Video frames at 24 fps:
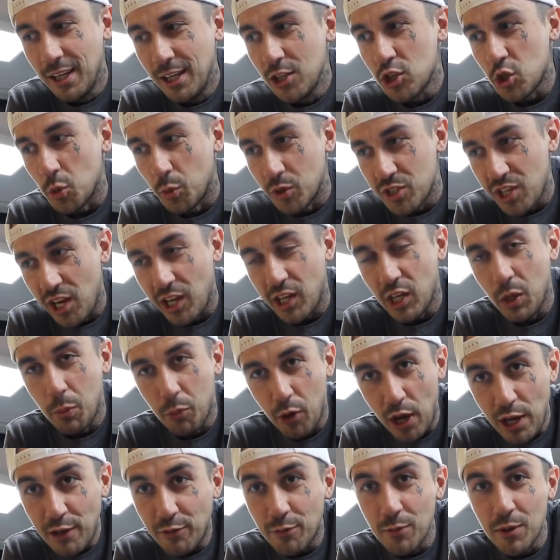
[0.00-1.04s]
So we're taking a
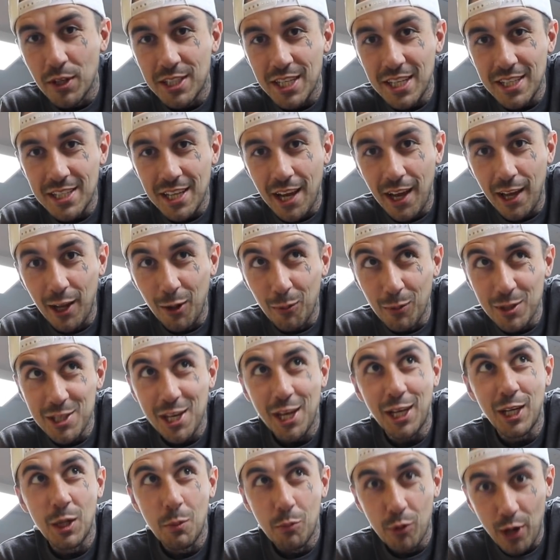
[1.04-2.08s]
break from the detailing, we're
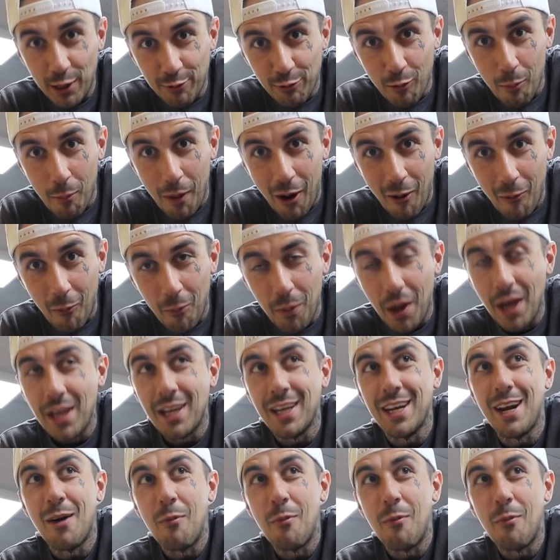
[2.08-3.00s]
taking a break from mountain biking,